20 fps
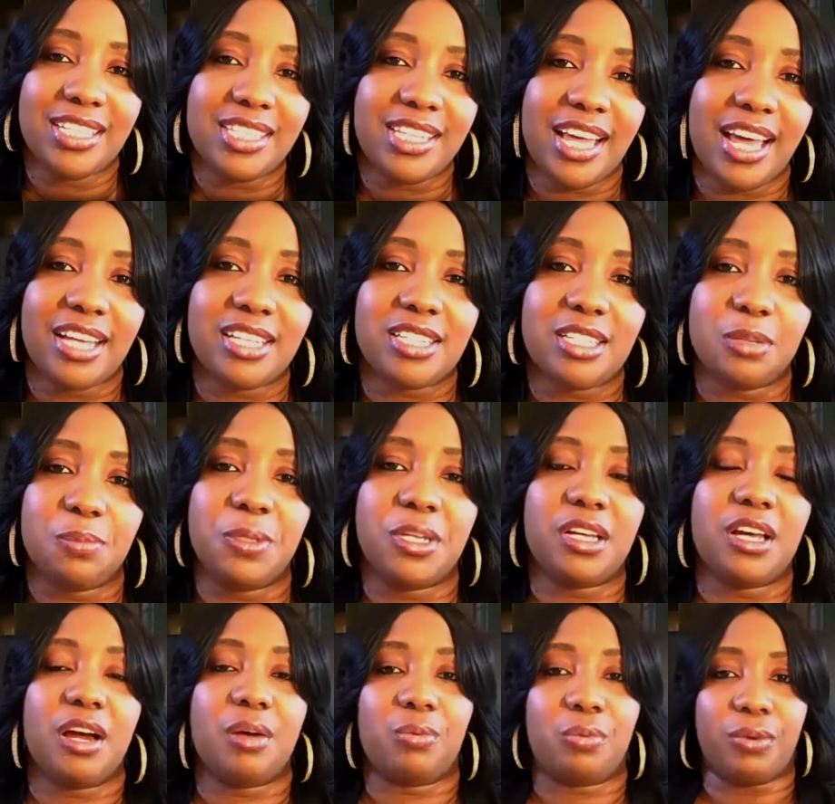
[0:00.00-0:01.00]
it takes to
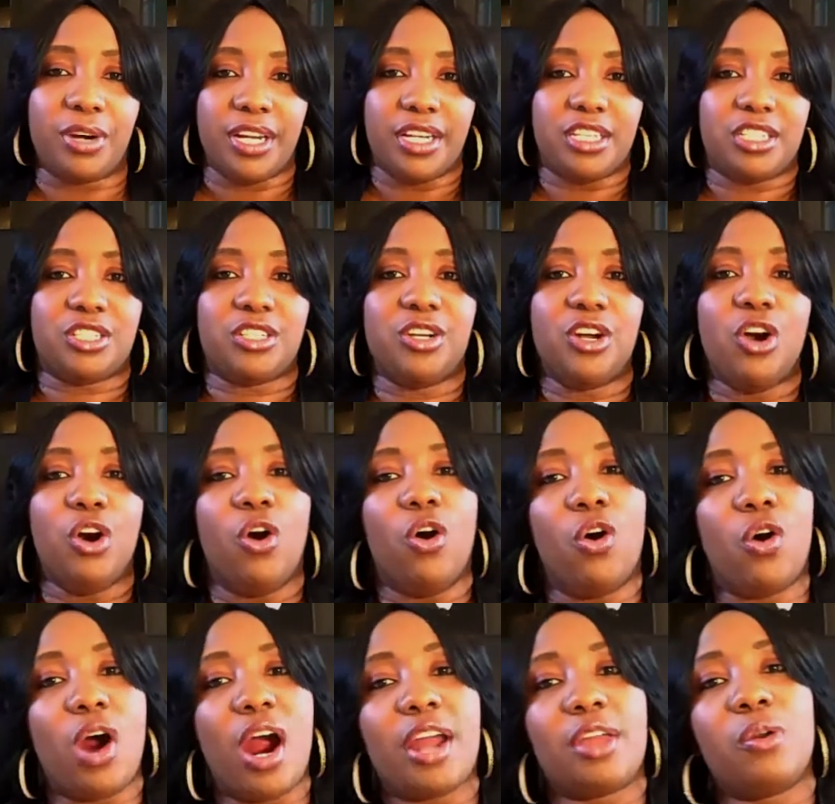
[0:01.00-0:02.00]
become rich?
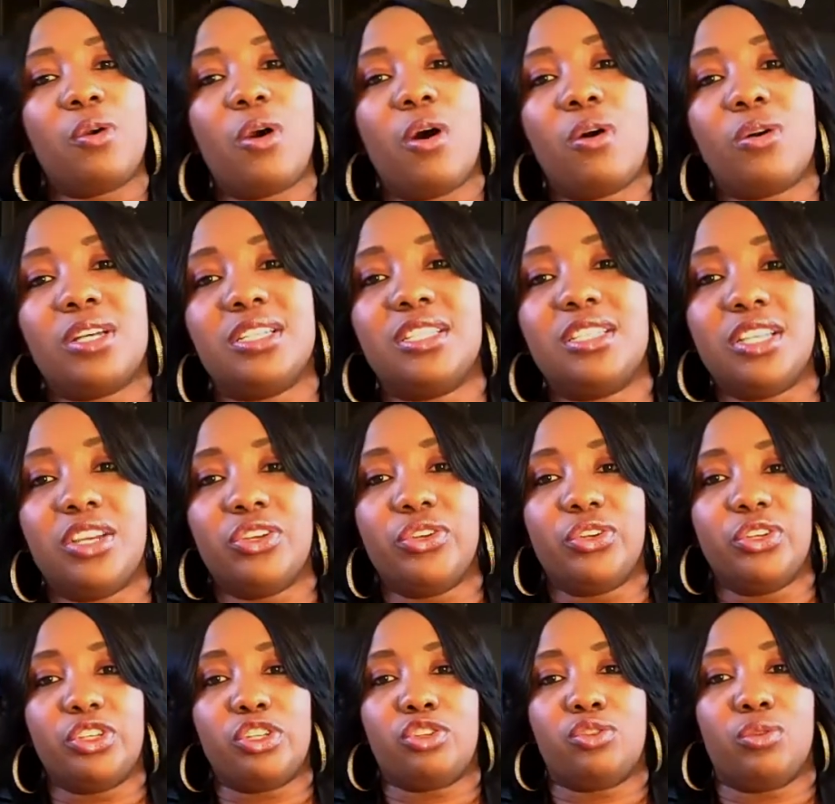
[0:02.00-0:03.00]
Or are you going to
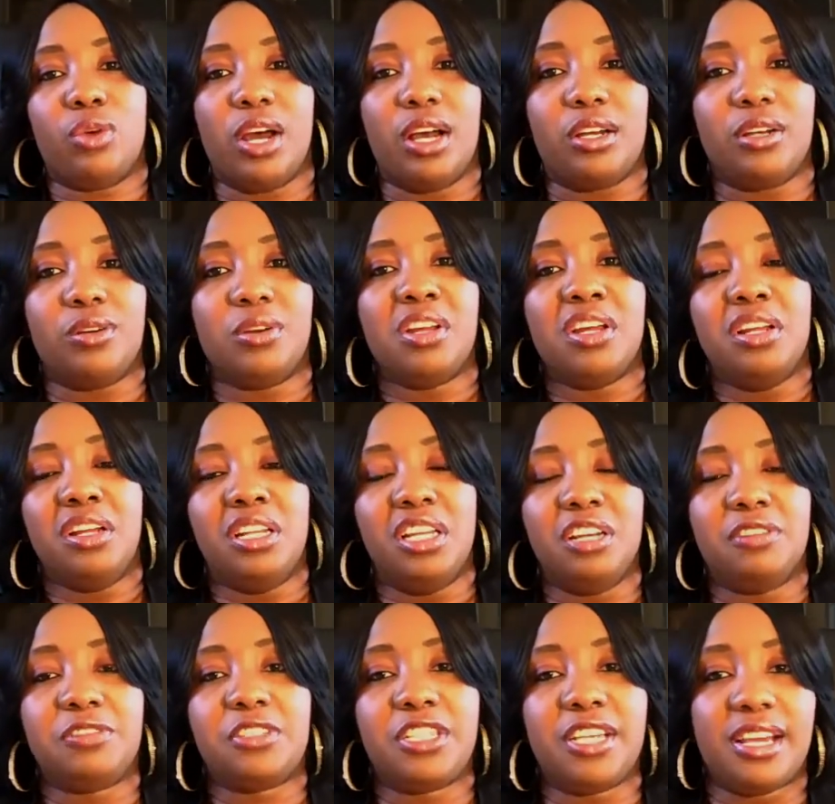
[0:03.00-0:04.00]
continue to struggle,
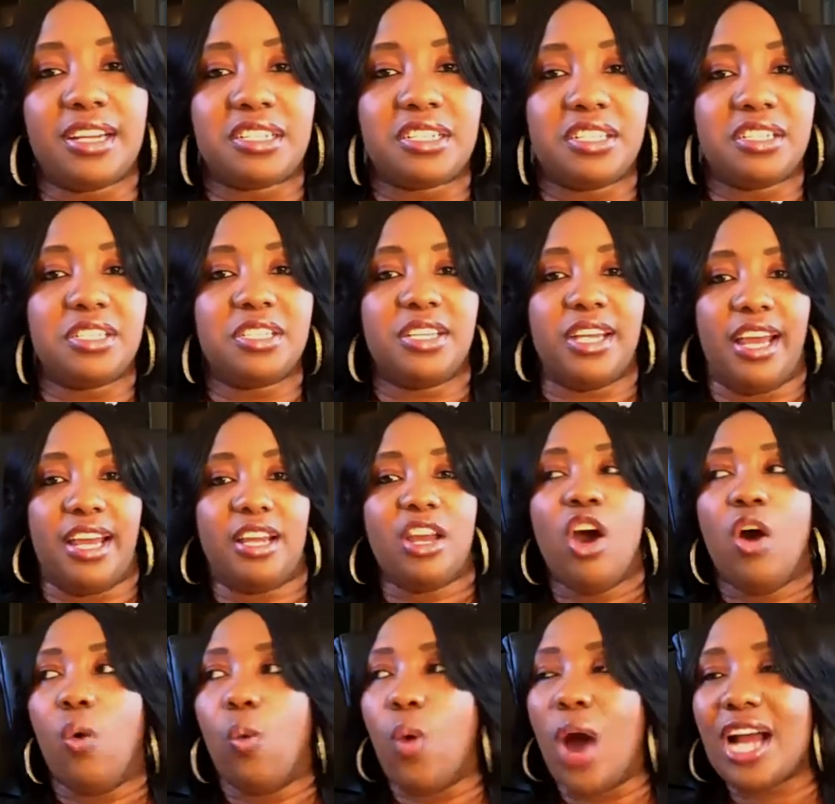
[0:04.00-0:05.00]
live check to check,
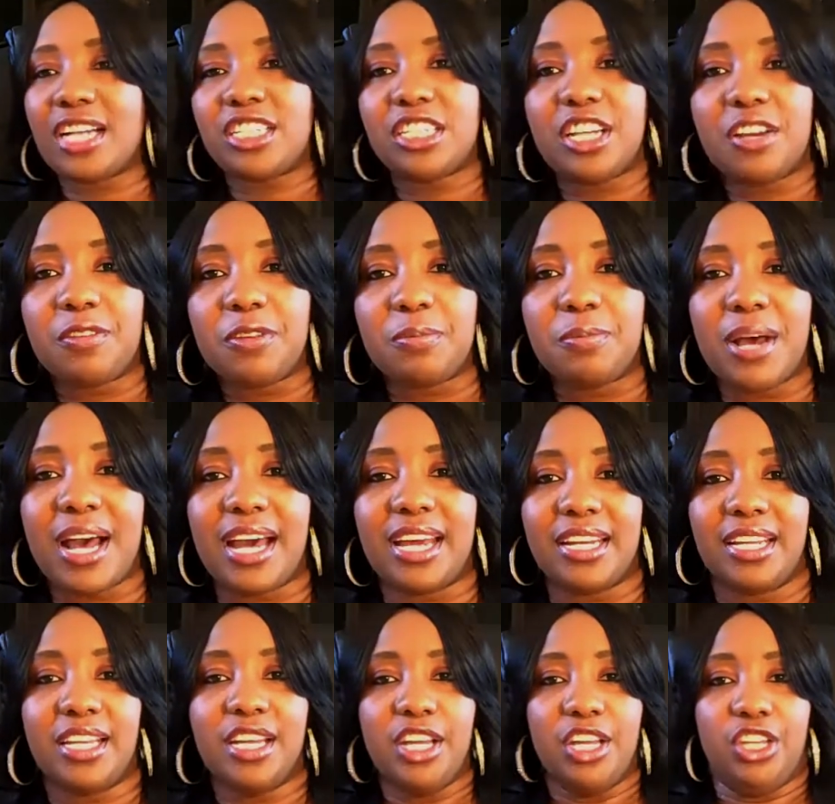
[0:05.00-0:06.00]
watch
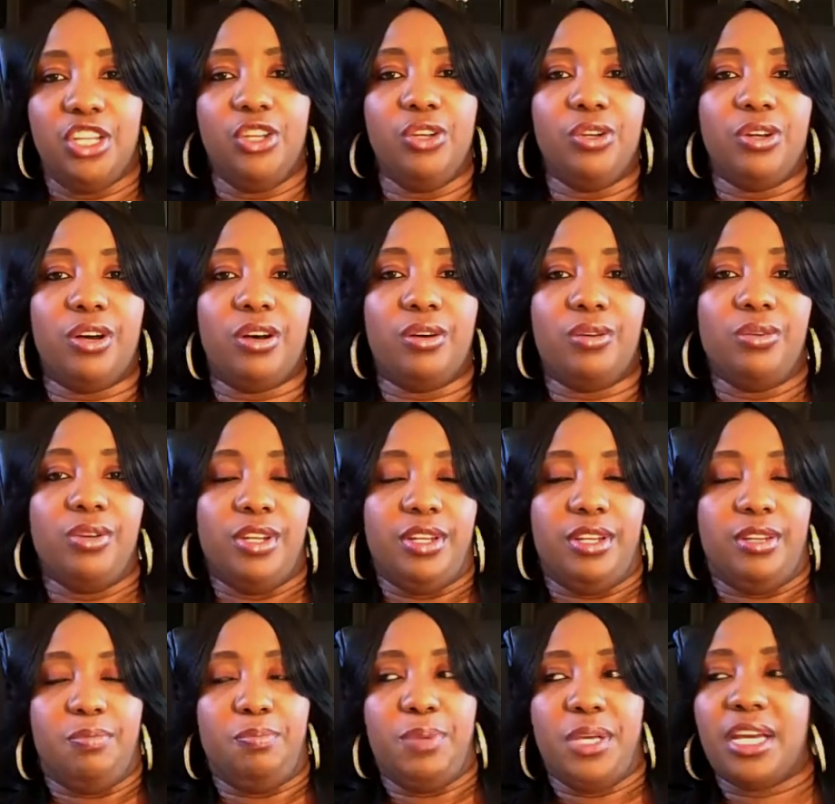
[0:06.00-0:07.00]
everybody, you know,
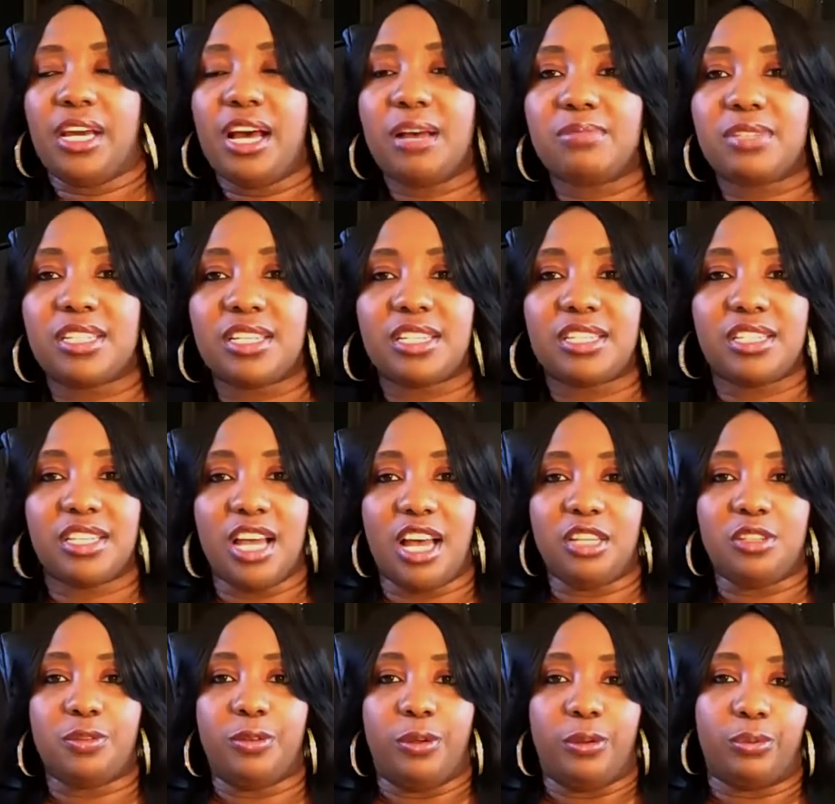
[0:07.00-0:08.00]
become
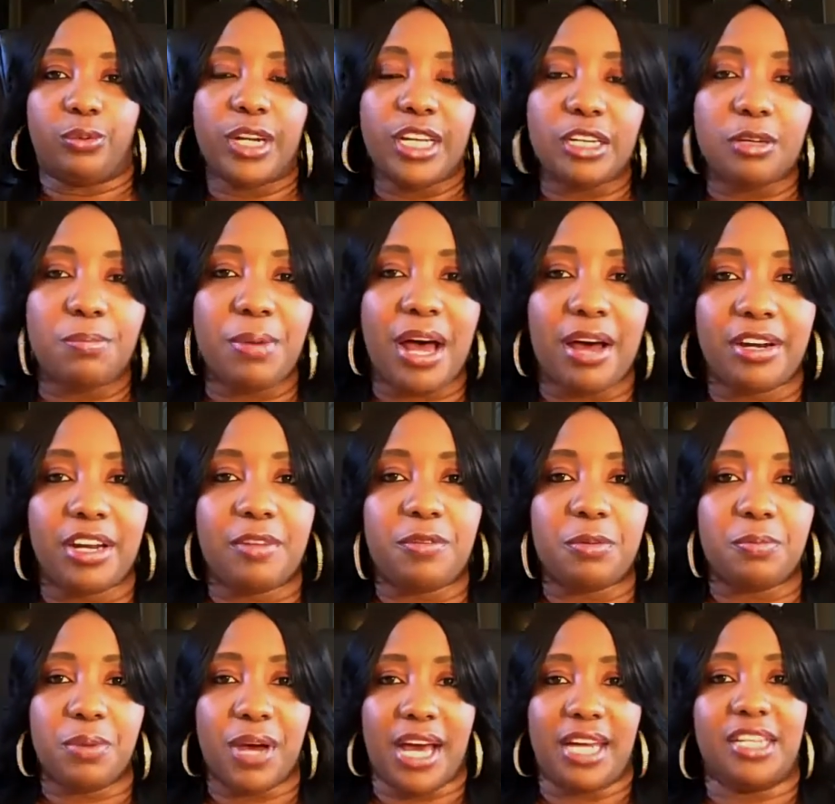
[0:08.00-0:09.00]
successful, read about
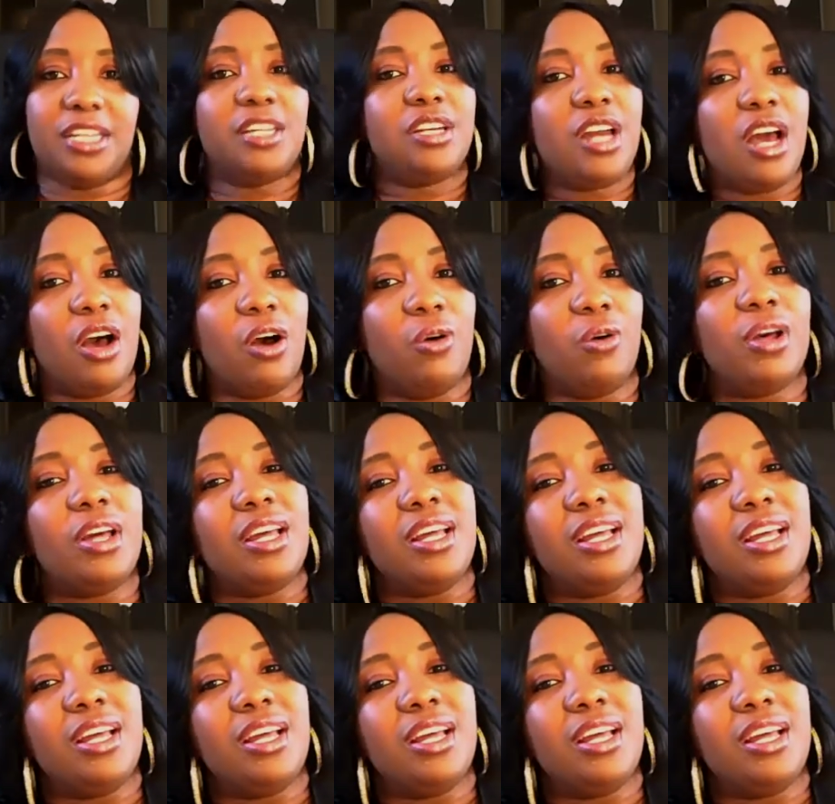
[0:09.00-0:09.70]
everybody? No,